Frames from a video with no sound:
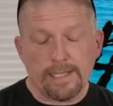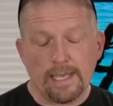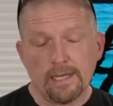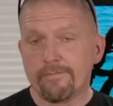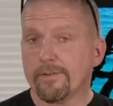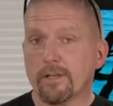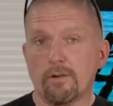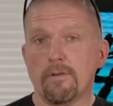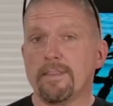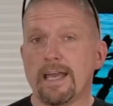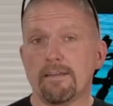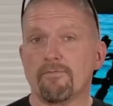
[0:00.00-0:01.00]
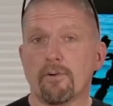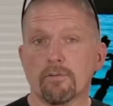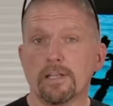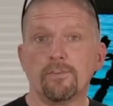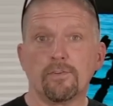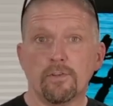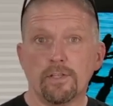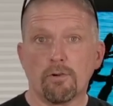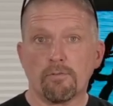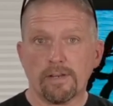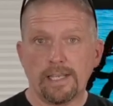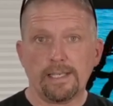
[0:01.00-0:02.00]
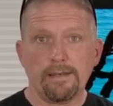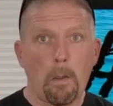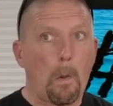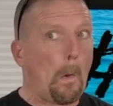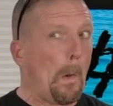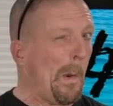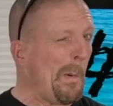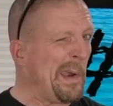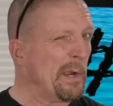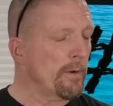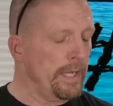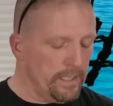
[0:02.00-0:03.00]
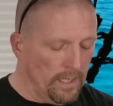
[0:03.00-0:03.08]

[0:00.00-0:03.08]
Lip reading: and if you're going that far into the overhead, wink wink,